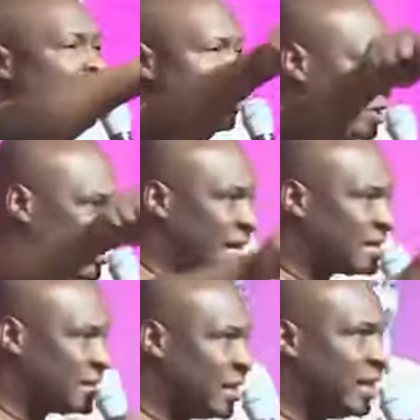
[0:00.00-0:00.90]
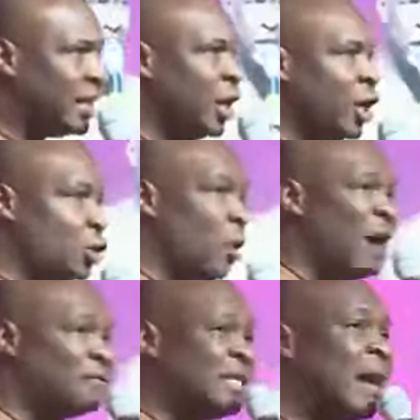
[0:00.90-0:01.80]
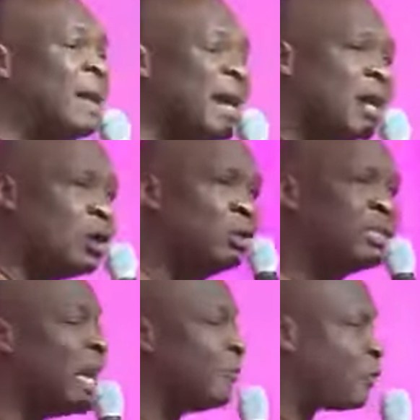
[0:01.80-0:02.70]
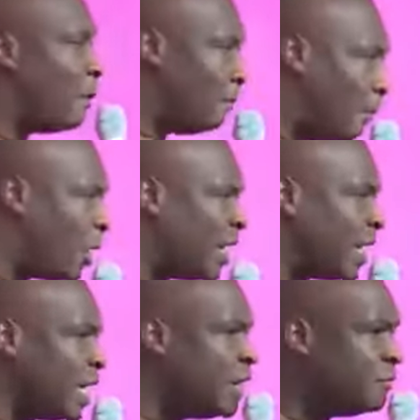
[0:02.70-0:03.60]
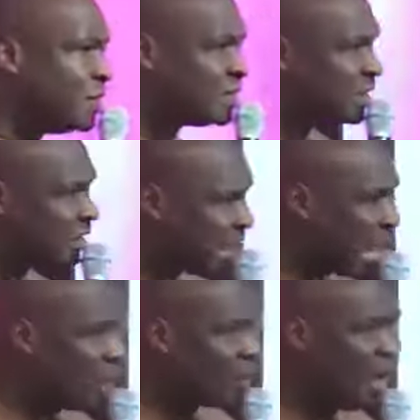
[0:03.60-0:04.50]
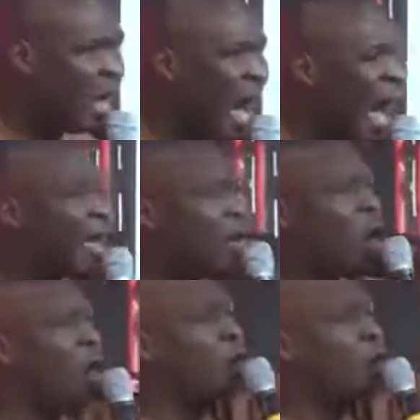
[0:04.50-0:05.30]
your destiny. You have tabernacled here from morning even till now. I call